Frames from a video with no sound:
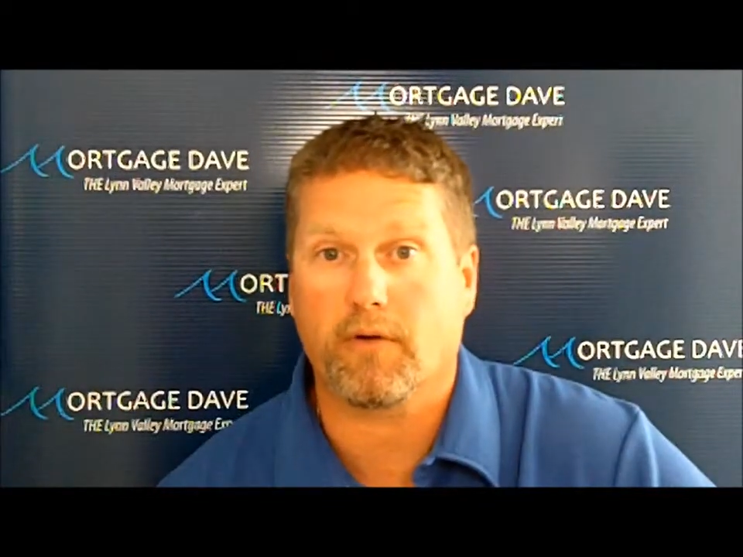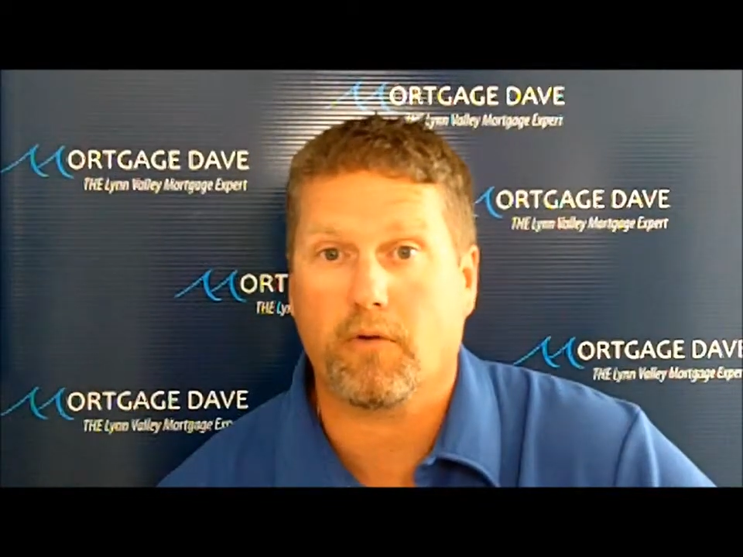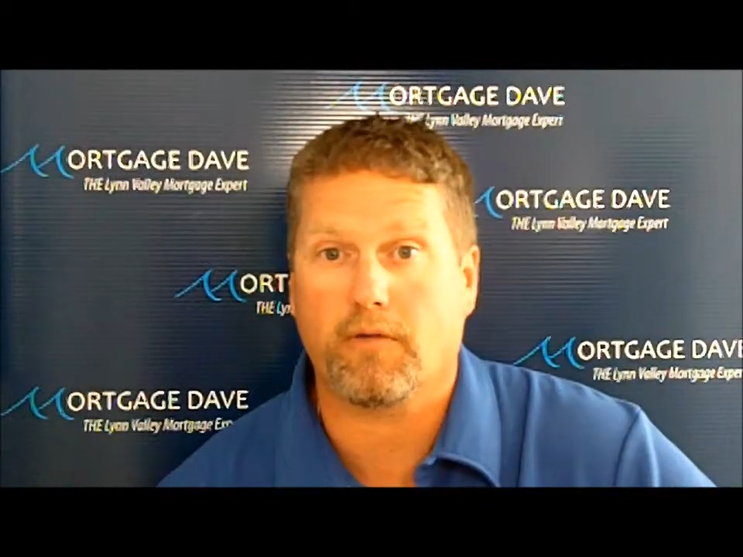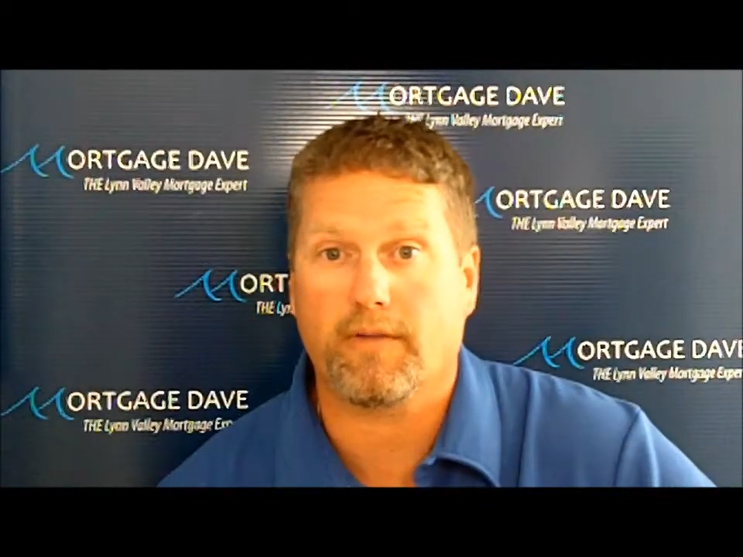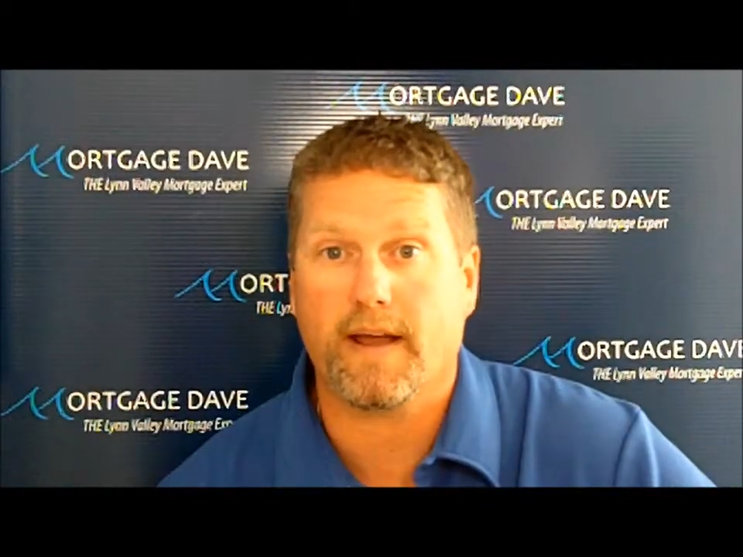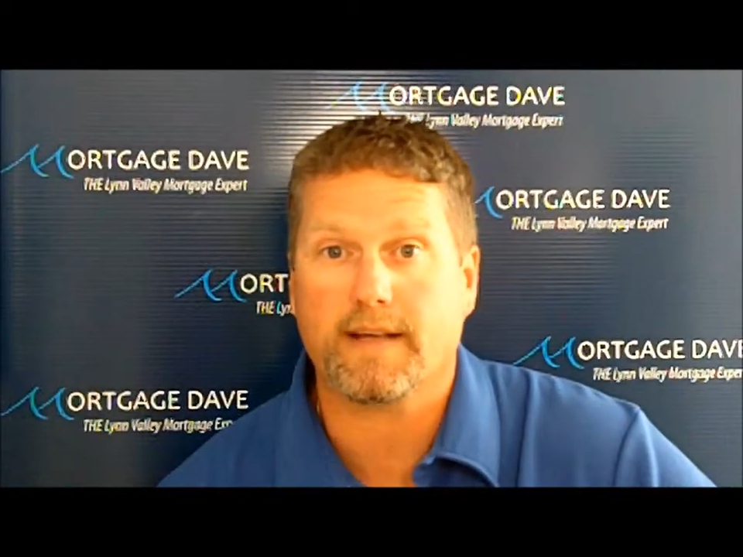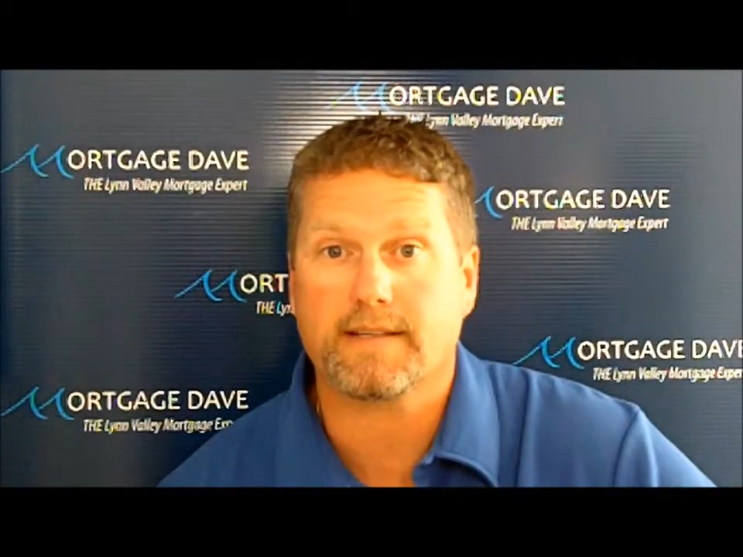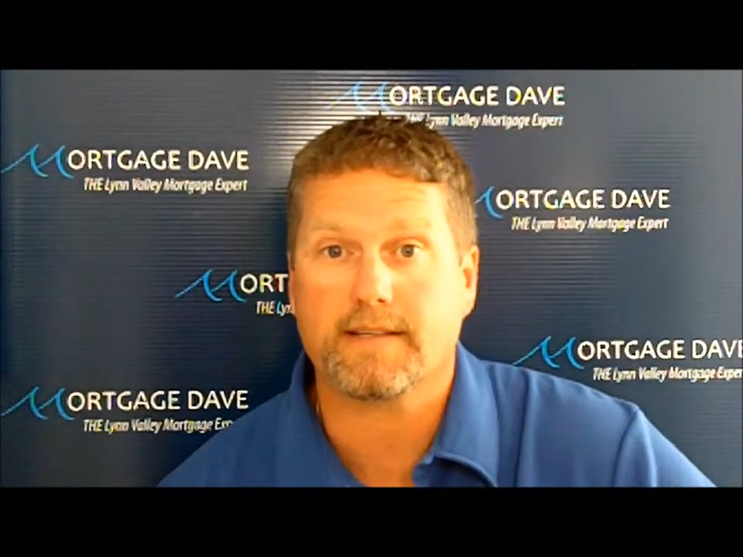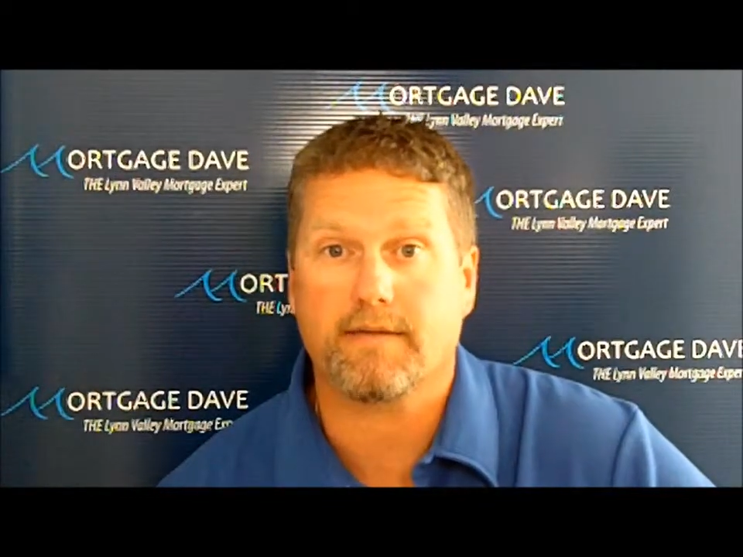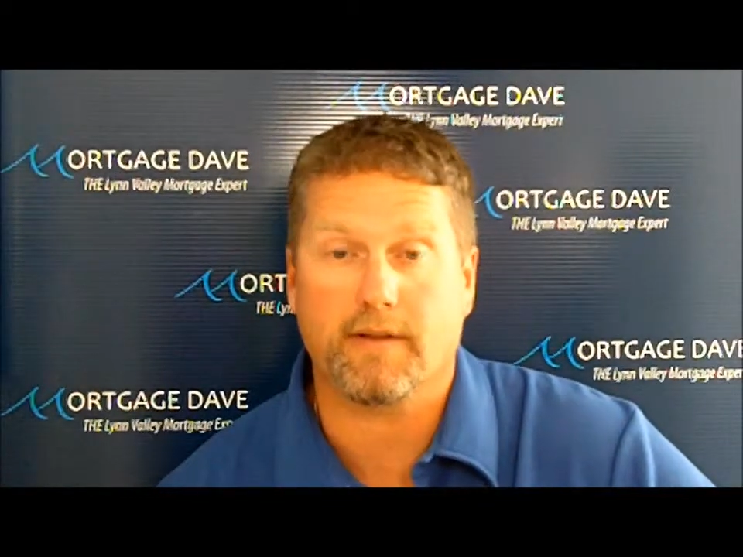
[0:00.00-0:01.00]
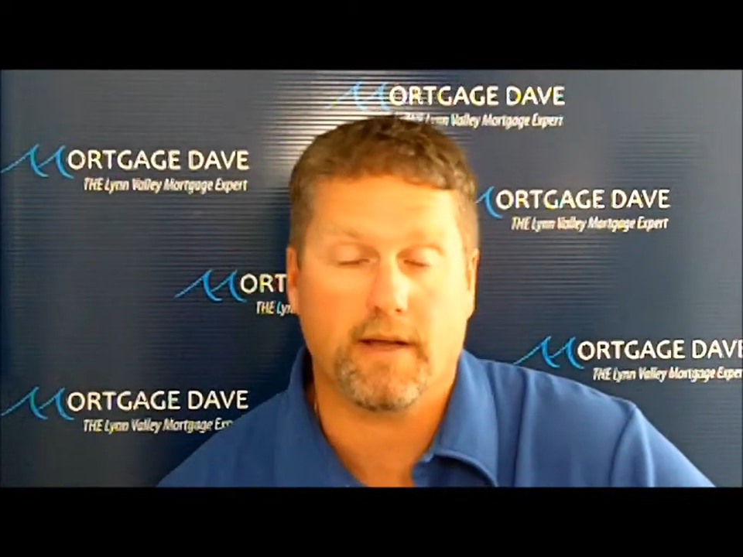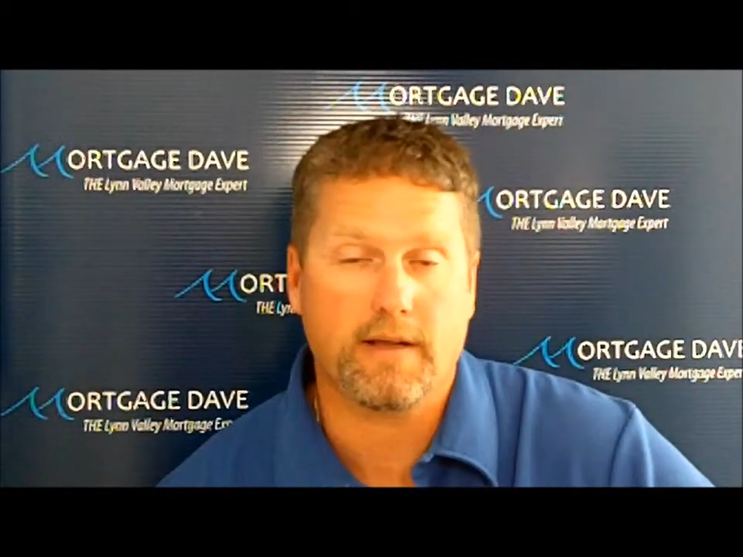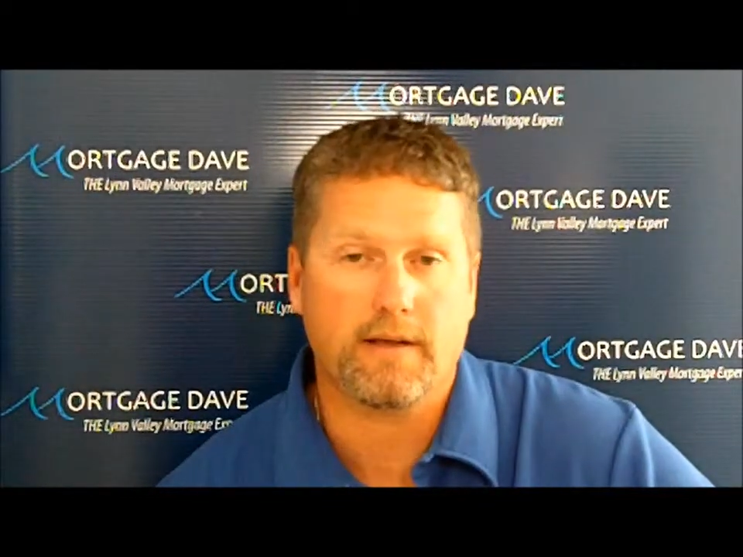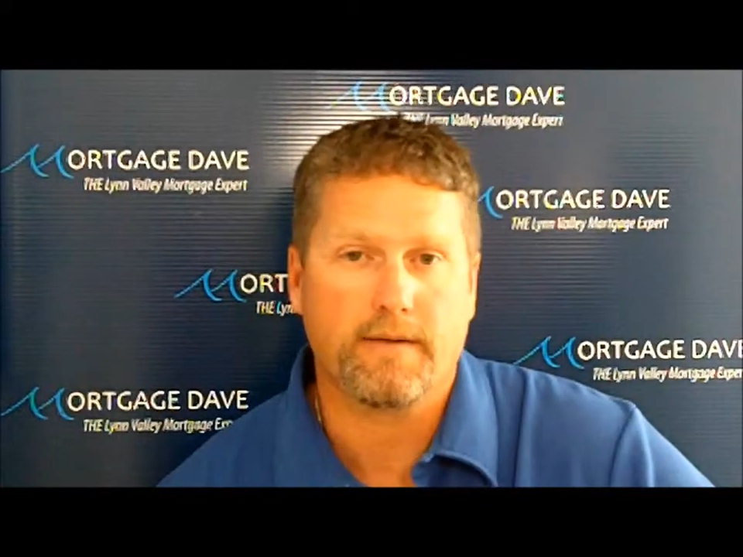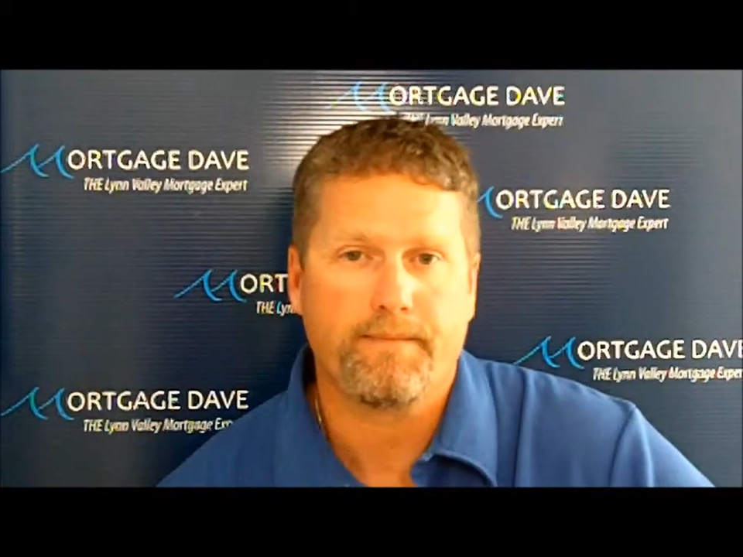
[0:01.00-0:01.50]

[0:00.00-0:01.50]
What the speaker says: phone and fax if you like.